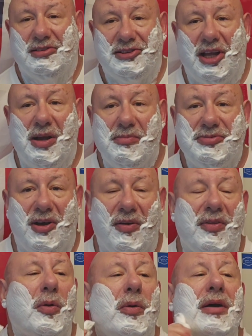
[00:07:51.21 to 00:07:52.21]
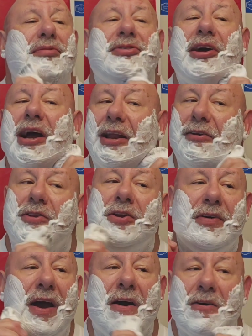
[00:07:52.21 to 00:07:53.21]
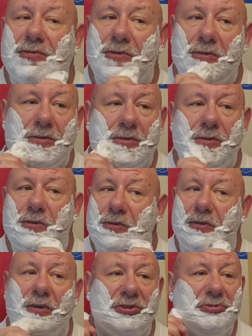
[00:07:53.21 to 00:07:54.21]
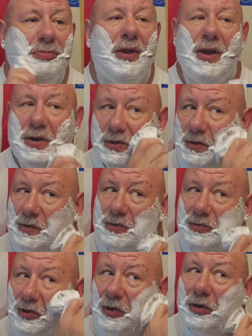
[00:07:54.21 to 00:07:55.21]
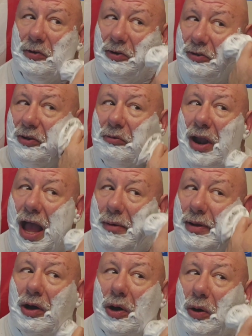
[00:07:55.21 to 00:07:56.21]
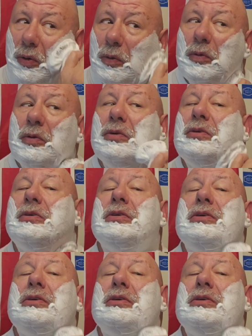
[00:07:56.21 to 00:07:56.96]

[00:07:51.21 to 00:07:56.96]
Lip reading: soaps on their website in 2 ounces, and their splashes. So the Rabbit Hole.